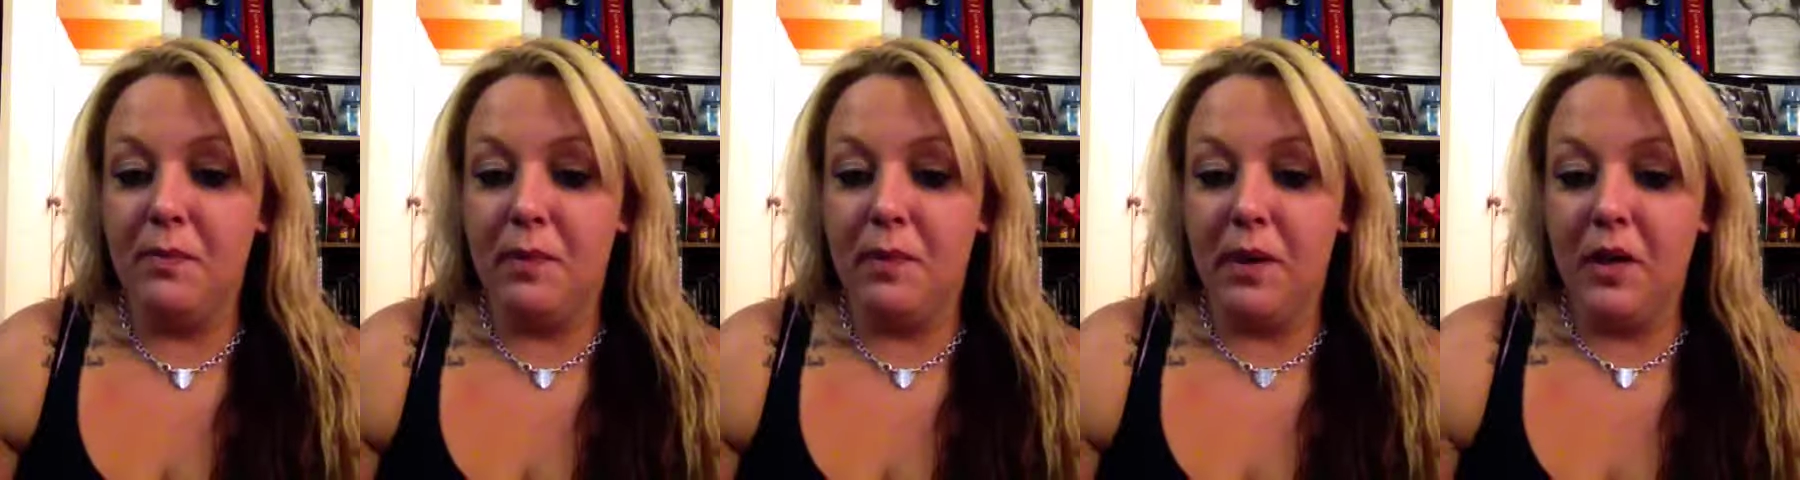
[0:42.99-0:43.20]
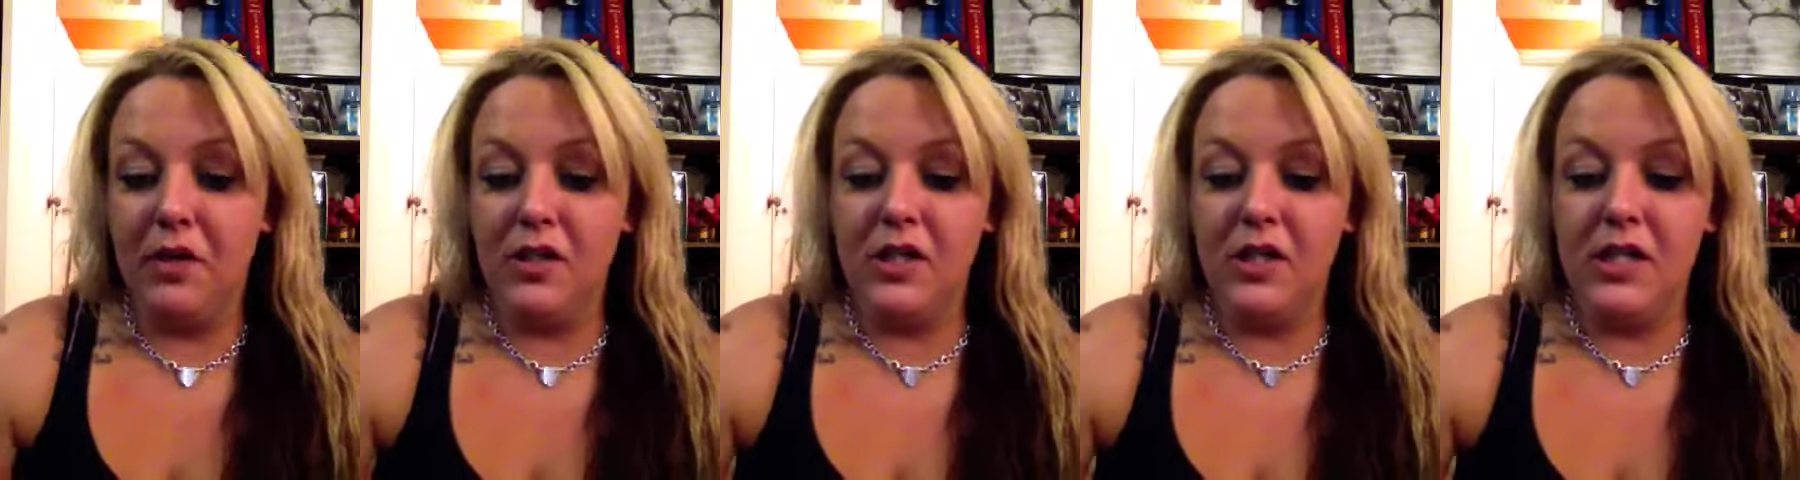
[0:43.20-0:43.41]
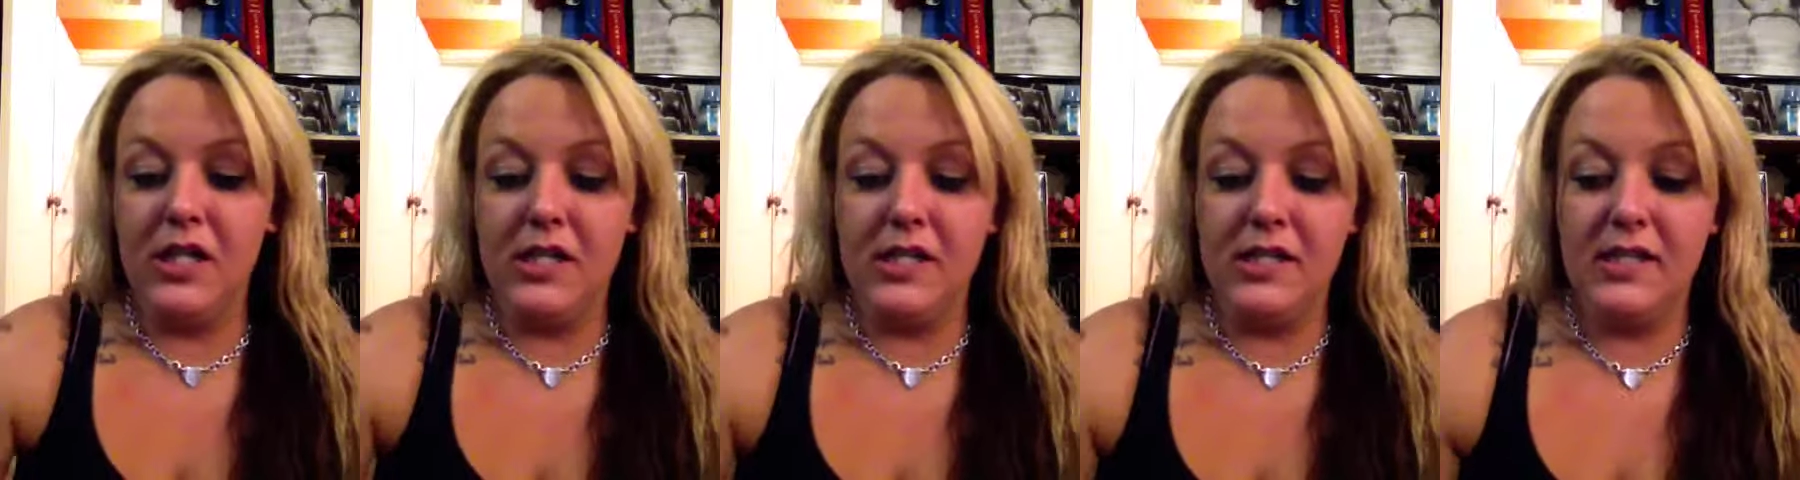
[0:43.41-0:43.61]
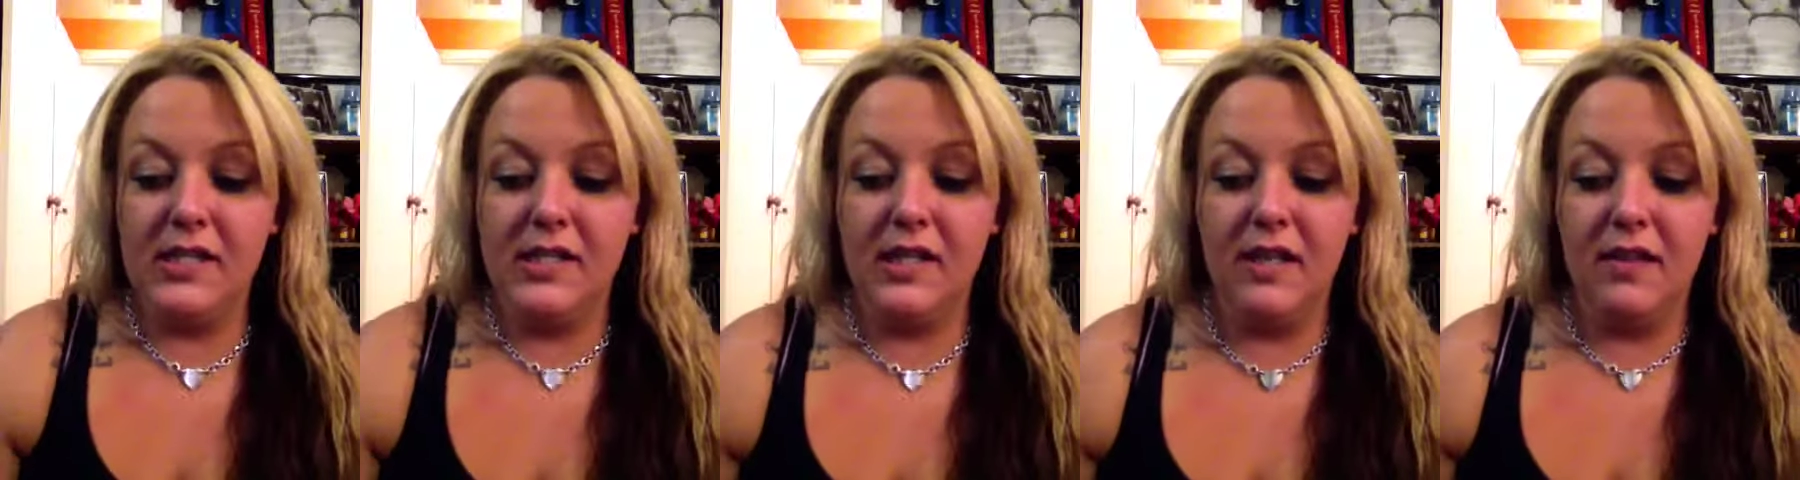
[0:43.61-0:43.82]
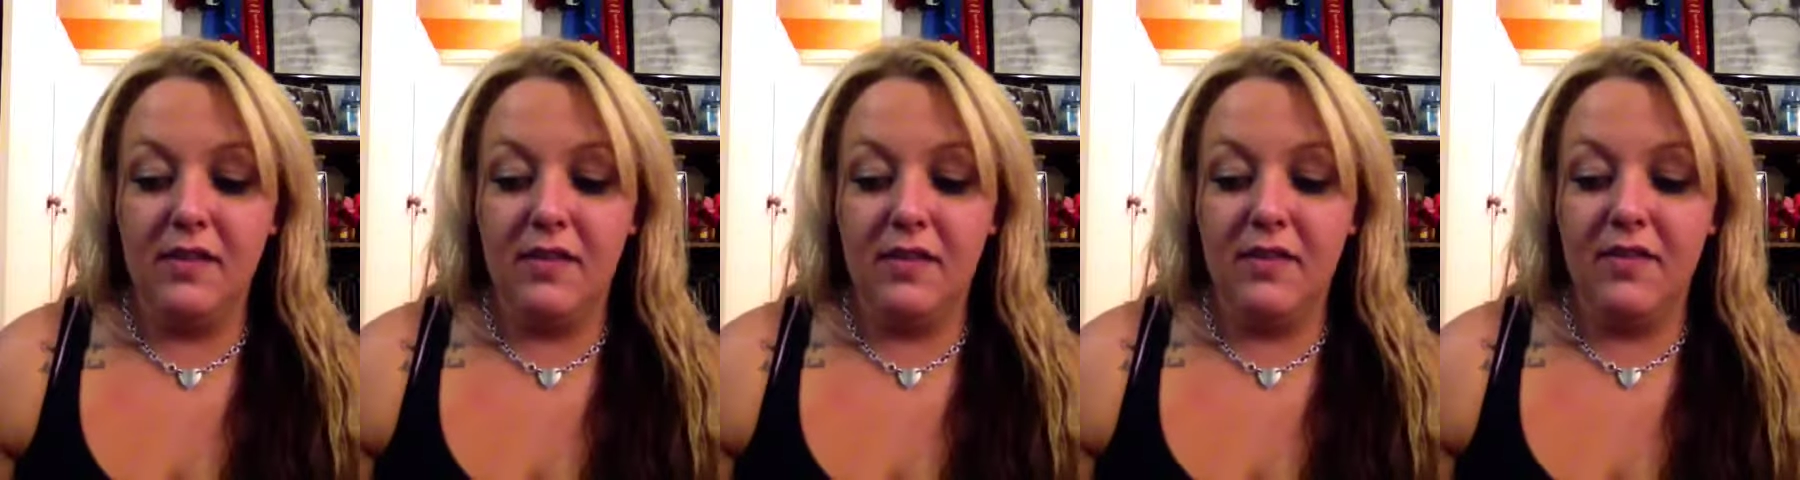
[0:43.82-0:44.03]

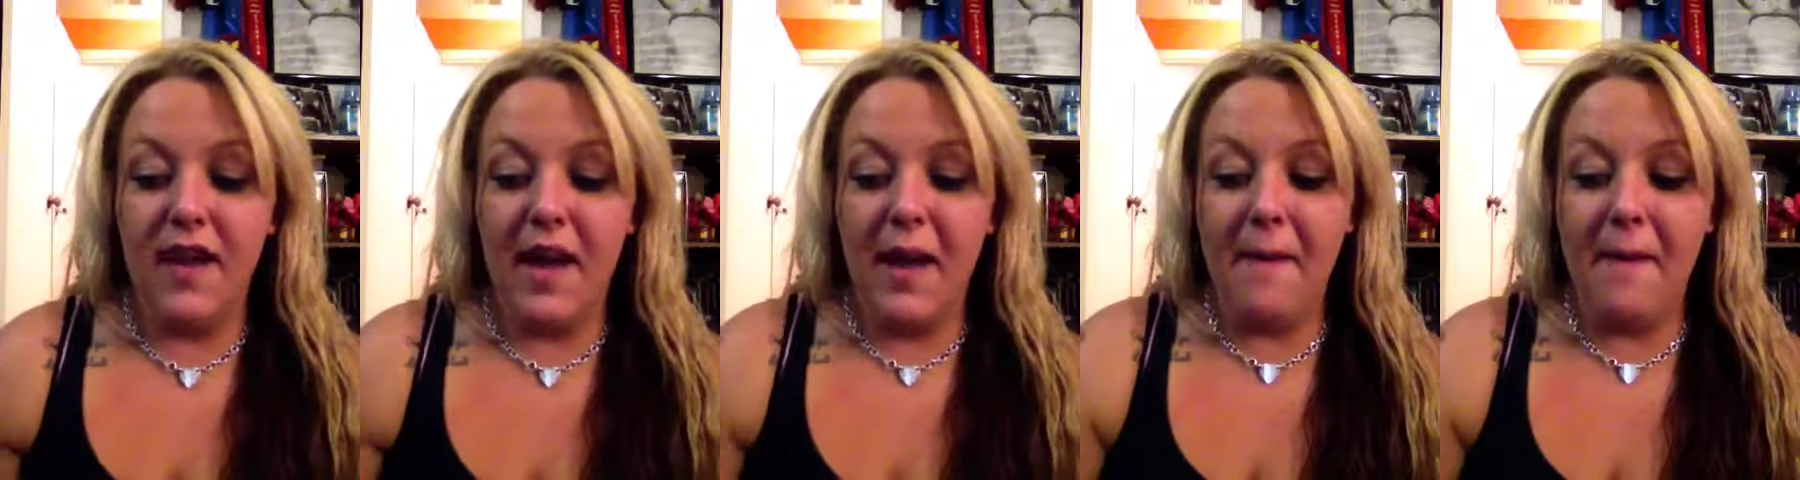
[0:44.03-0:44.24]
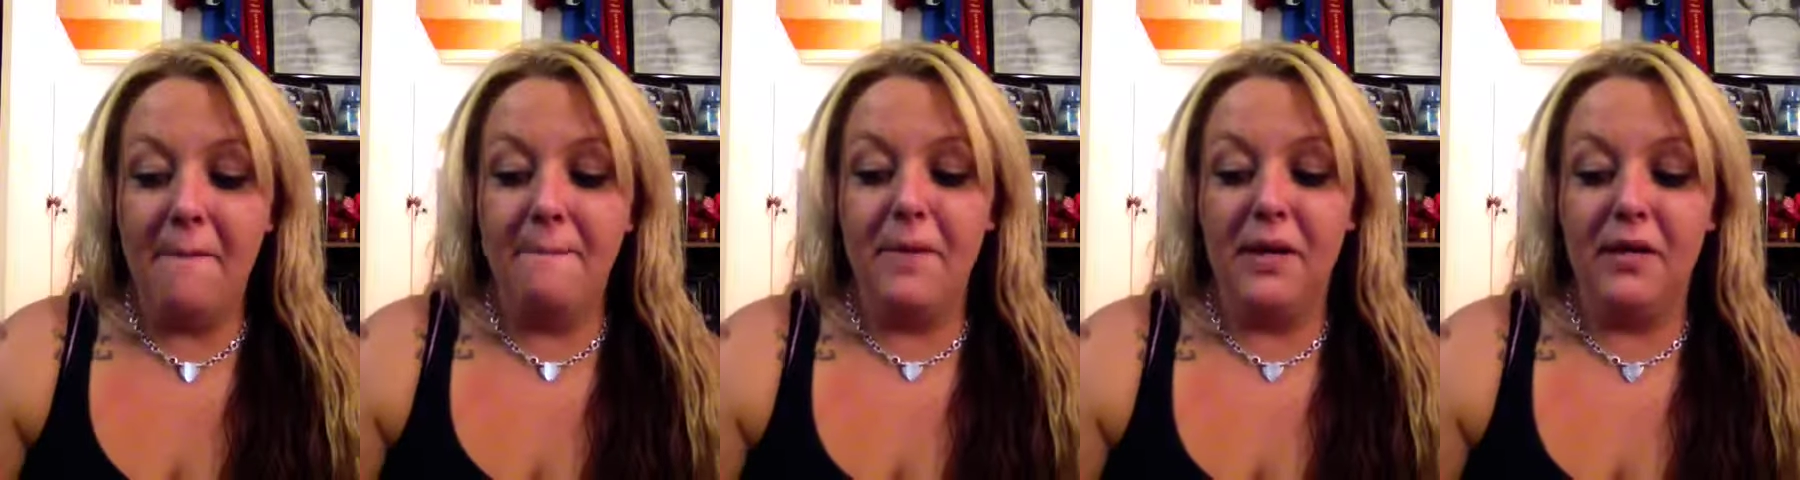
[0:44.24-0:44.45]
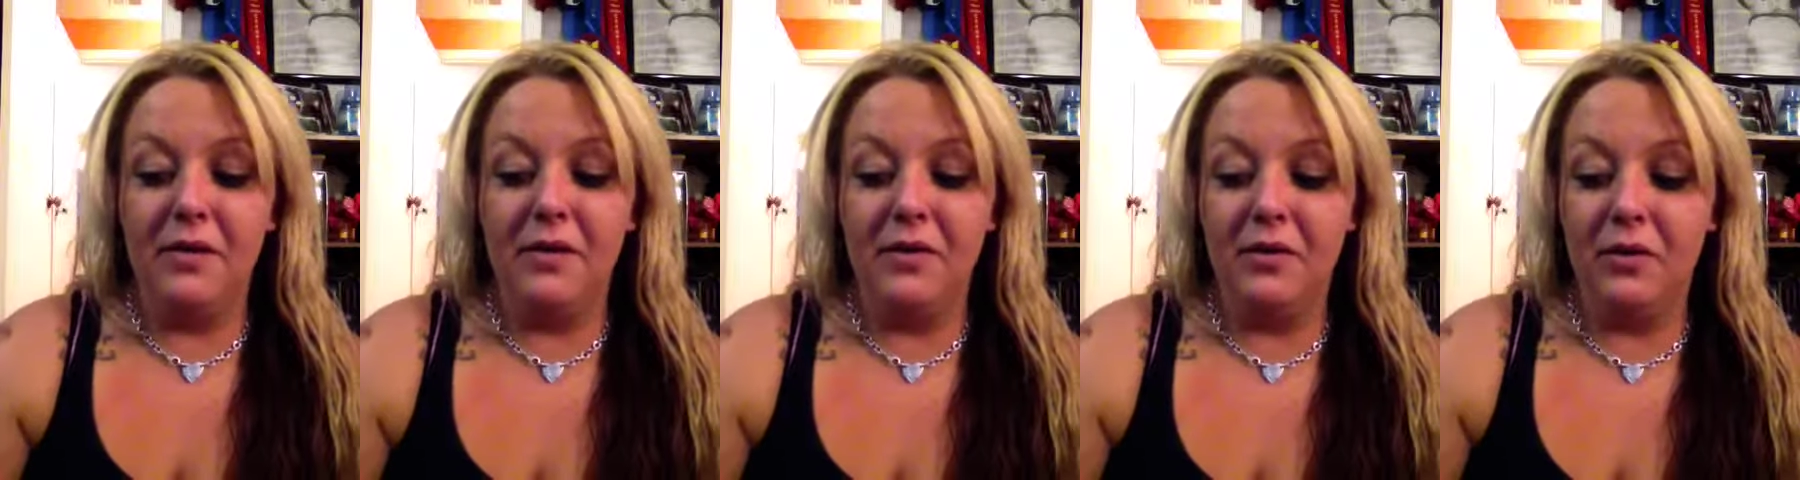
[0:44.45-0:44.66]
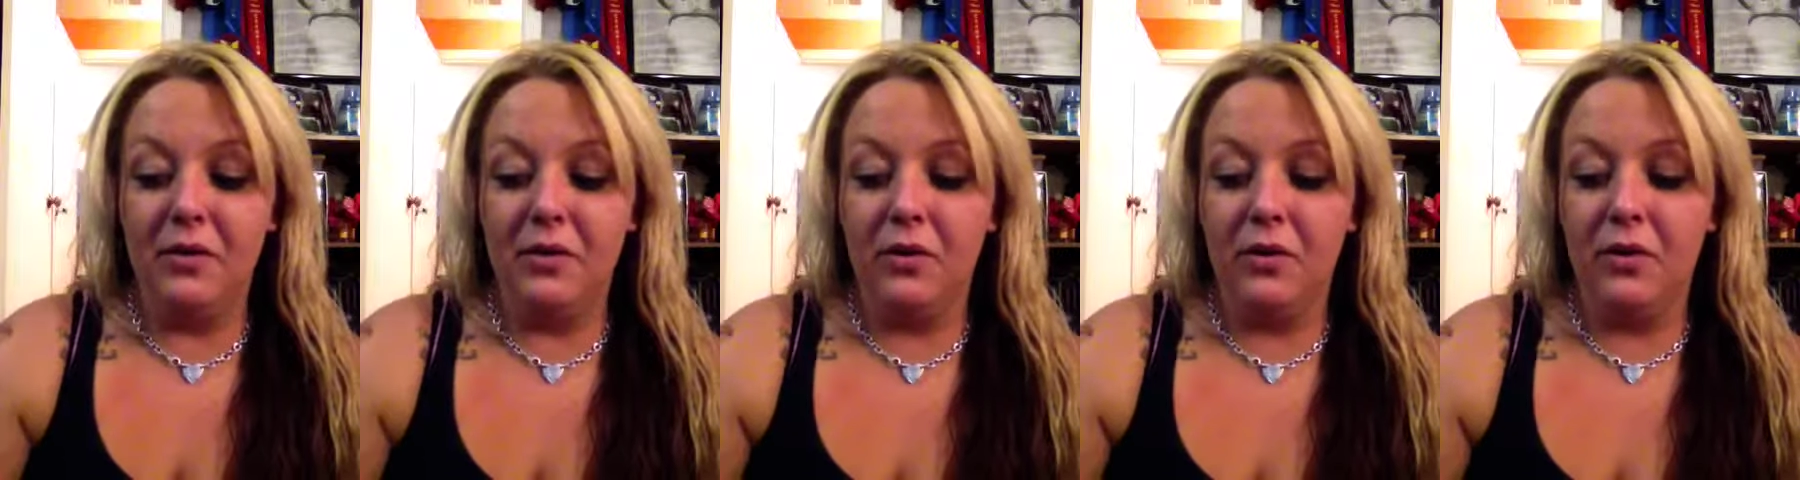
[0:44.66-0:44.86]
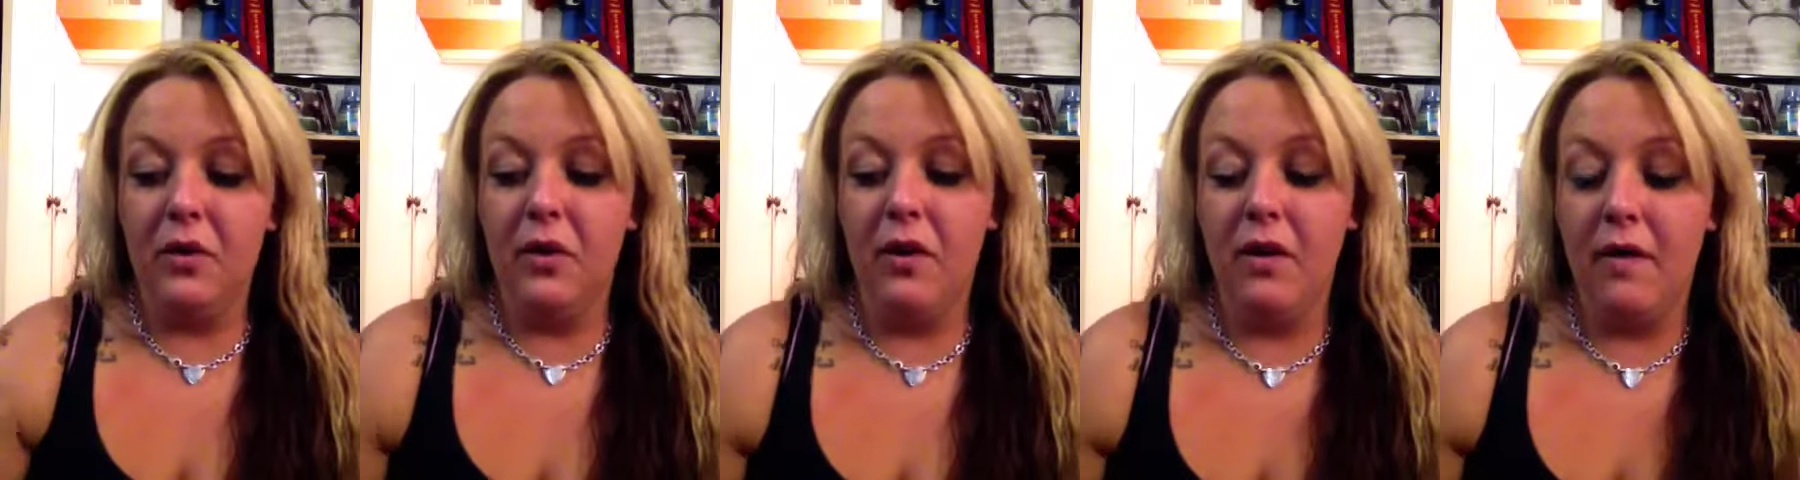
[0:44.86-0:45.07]
purchase that
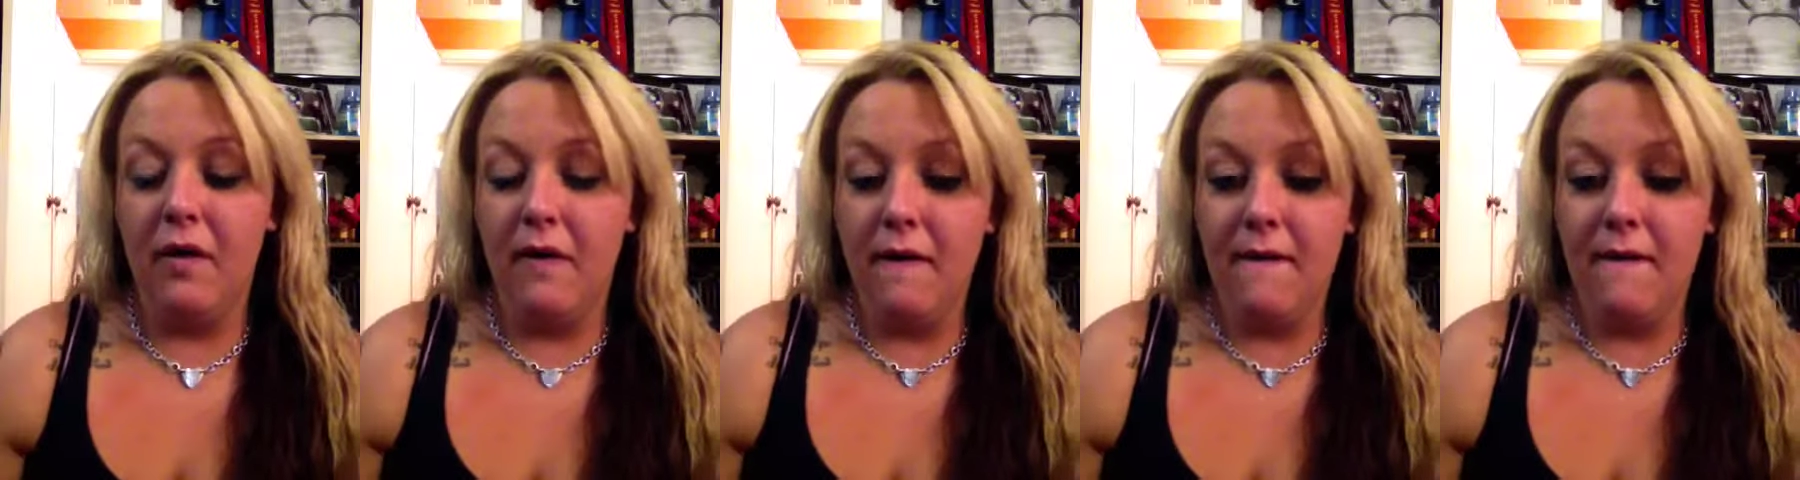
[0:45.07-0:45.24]
bundle